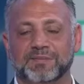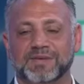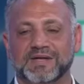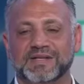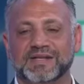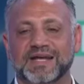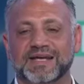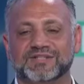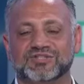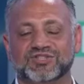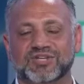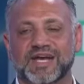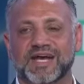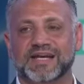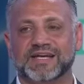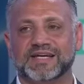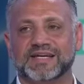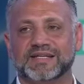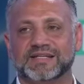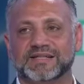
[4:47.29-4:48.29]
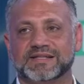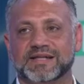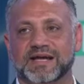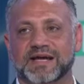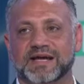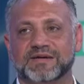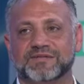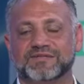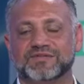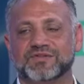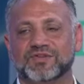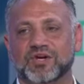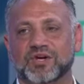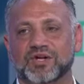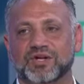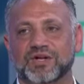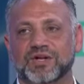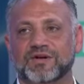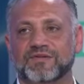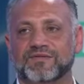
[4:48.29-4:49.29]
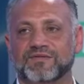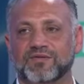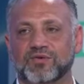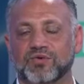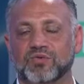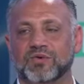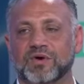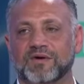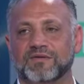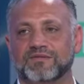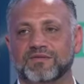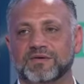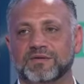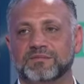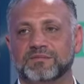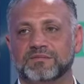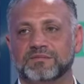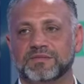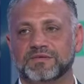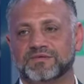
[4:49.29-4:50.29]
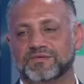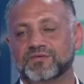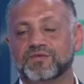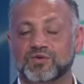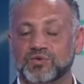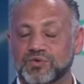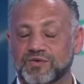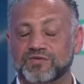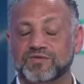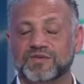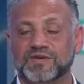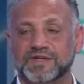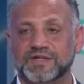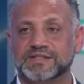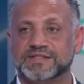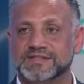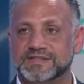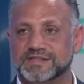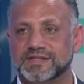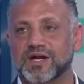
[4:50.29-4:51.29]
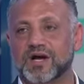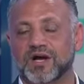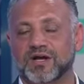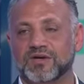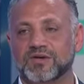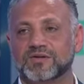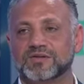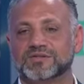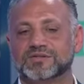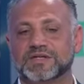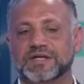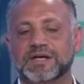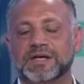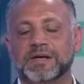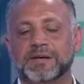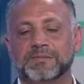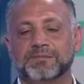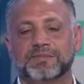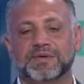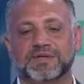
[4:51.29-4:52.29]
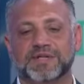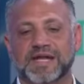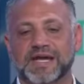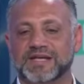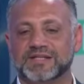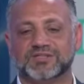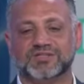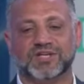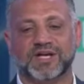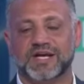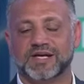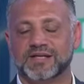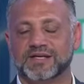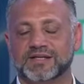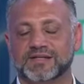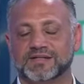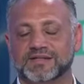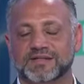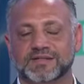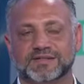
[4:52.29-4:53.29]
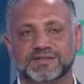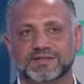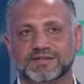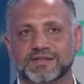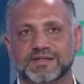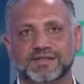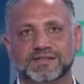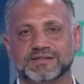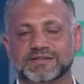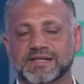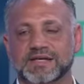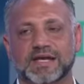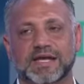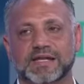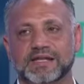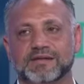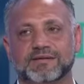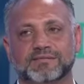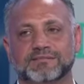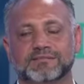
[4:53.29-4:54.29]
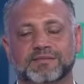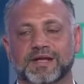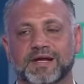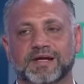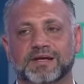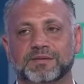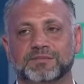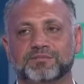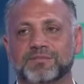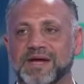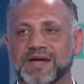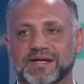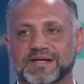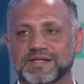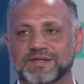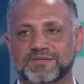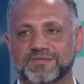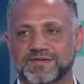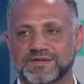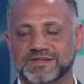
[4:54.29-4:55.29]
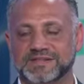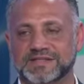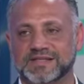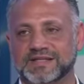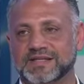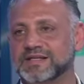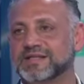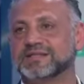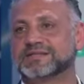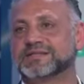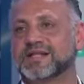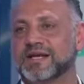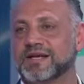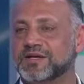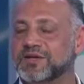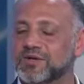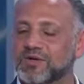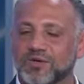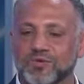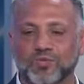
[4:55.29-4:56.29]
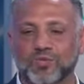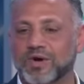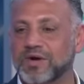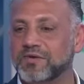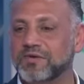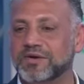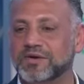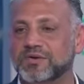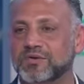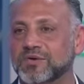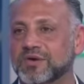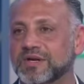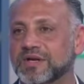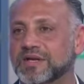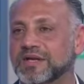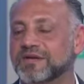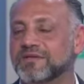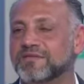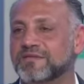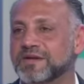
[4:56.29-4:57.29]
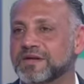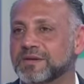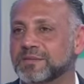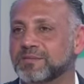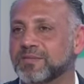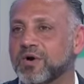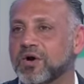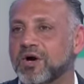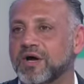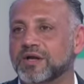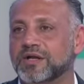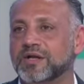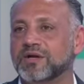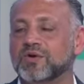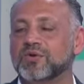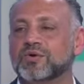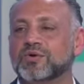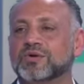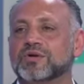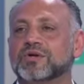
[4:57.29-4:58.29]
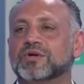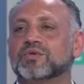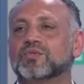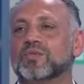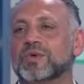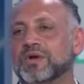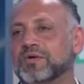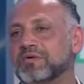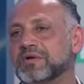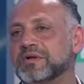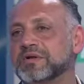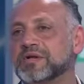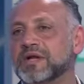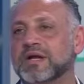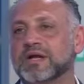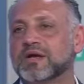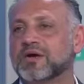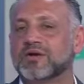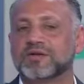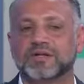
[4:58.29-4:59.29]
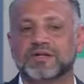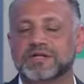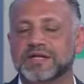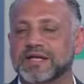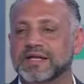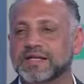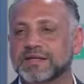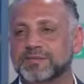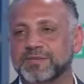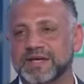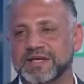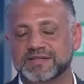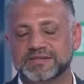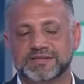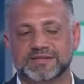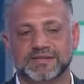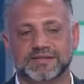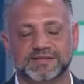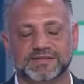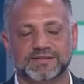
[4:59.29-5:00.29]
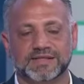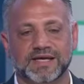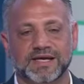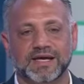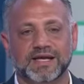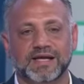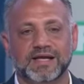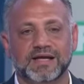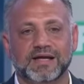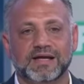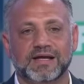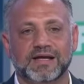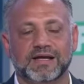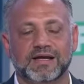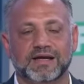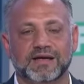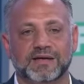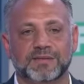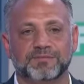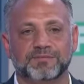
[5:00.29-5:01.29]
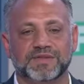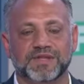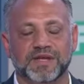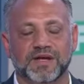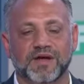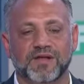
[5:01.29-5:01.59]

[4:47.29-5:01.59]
mean, that jacket, I've done a few of them, few different styles, but that jacket is like magnificent. It's like you can wear it to an evening party, or you can wear it like on a daily basis. The